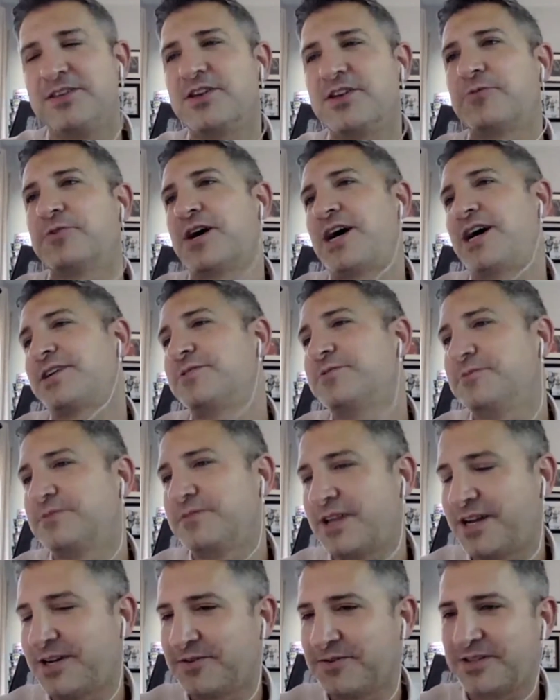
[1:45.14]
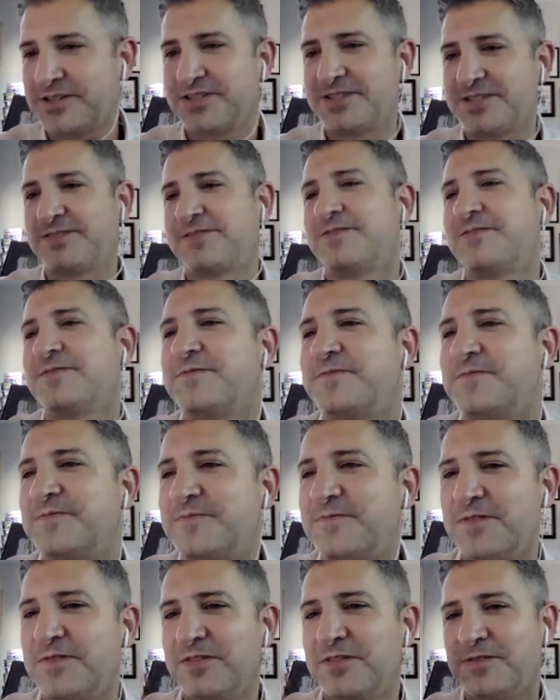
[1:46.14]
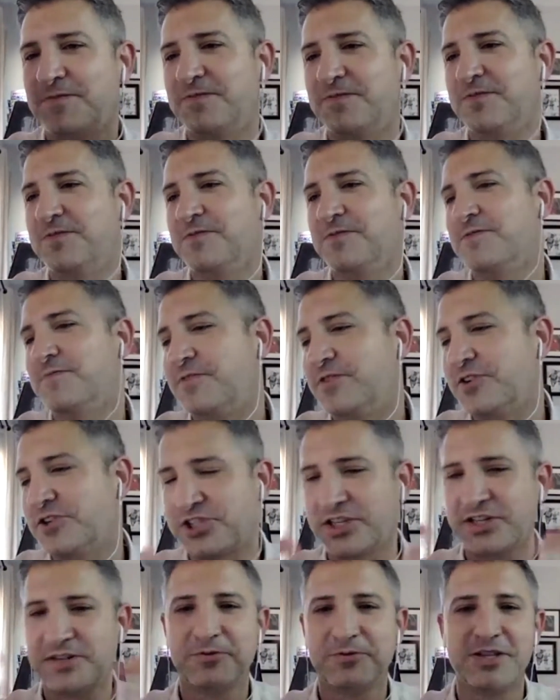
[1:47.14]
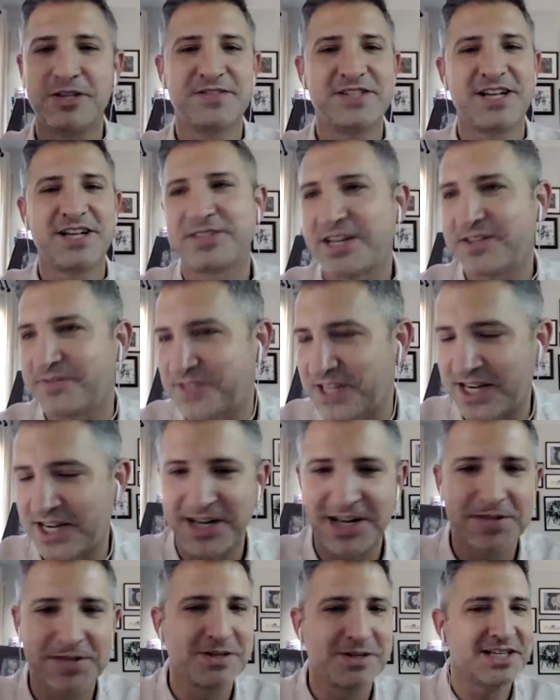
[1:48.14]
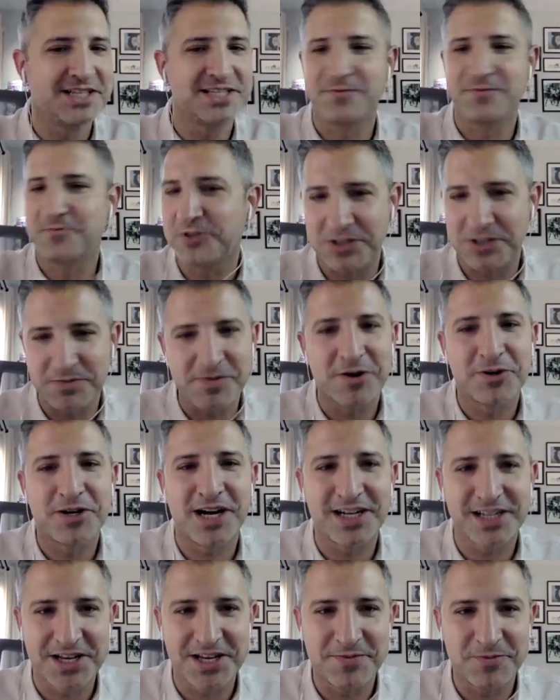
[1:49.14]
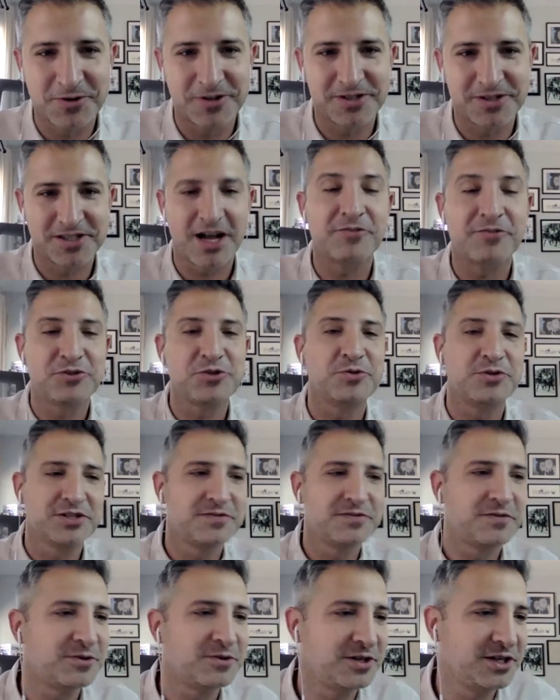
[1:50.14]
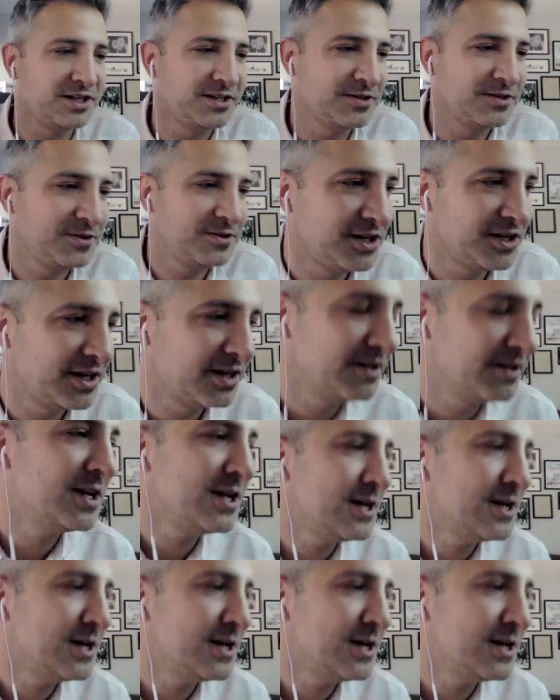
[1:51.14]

Yodak, who's now this version who lives outside of time and isn't really mm-hmm. MODOK anymore, is I'll do this for you. you know?